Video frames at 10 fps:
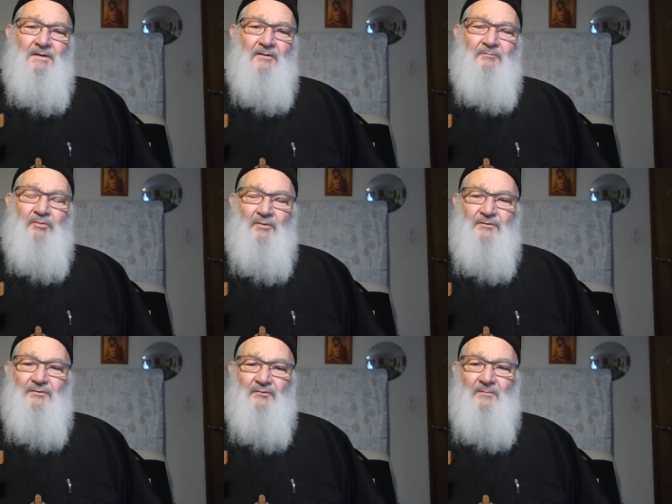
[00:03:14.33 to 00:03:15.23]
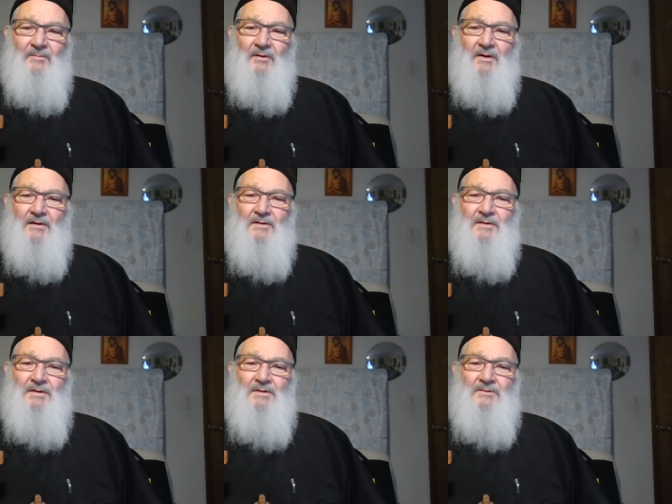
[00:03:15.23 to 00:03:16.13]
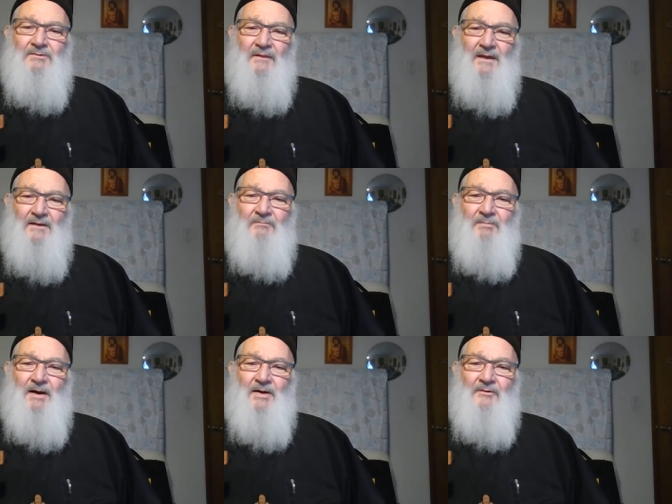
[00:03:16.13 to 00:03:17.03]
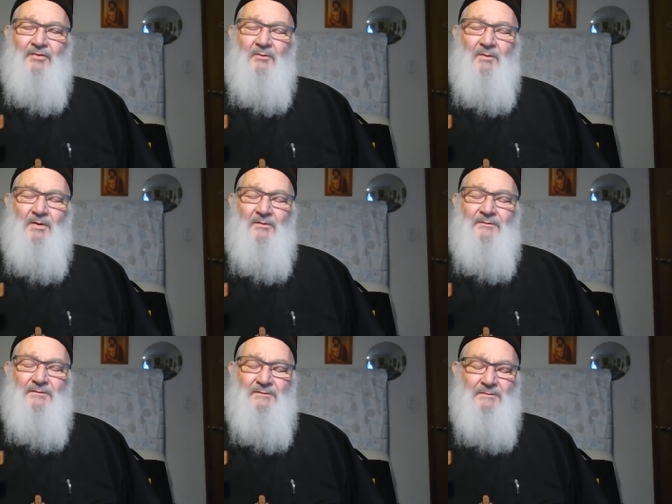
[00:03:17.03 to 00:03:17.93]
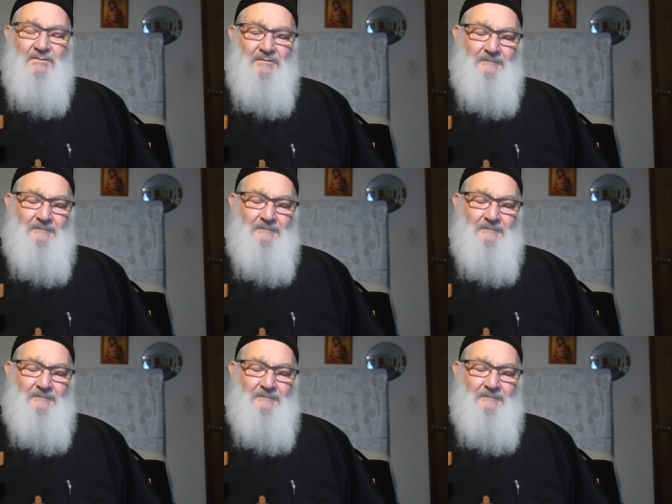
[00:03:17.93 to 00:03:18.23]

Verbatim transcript: has brought turmoil to that part of the world too.